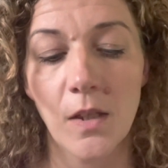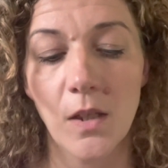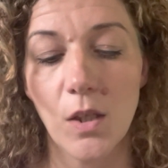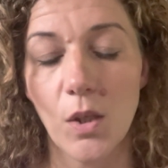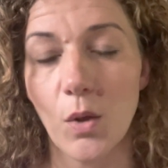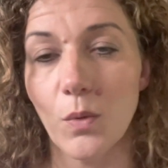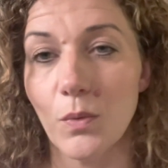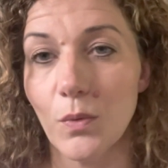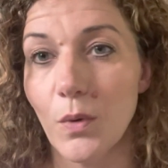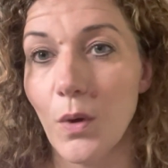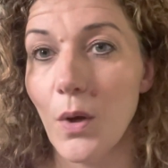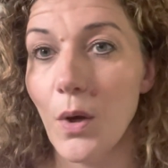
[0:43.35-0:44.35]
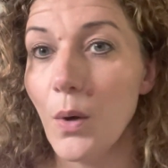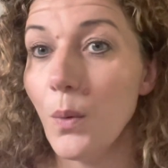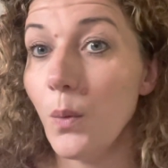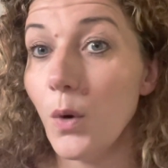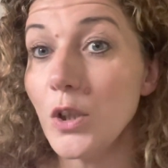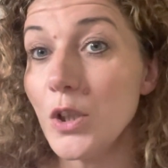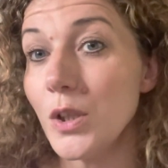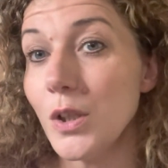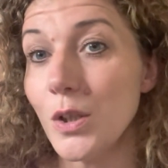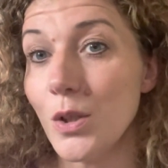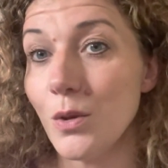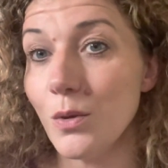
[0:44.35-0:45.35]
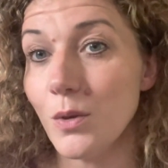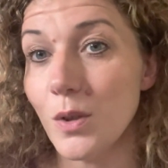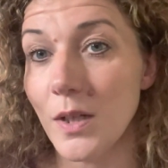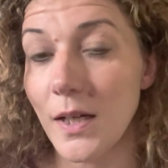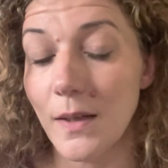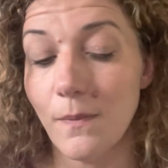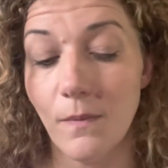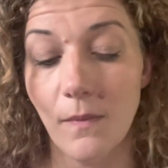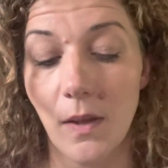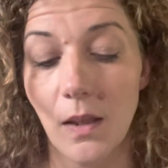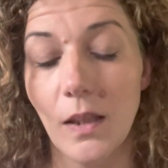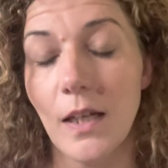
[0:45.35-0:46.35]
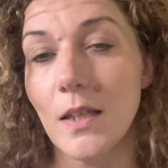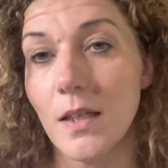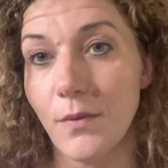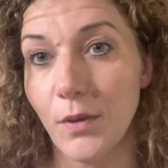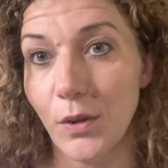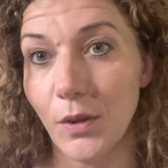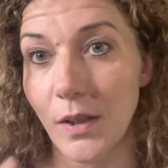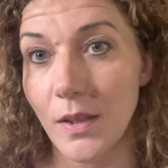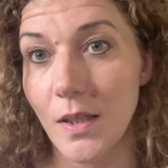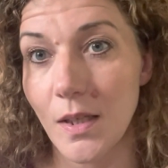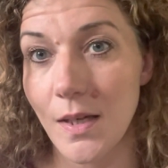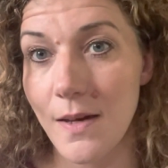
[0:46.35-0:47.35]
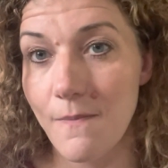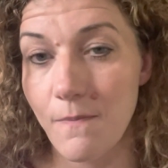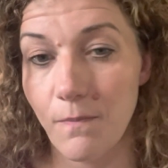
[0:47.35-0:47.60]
So, what do you need to know today? Let's have a look and see.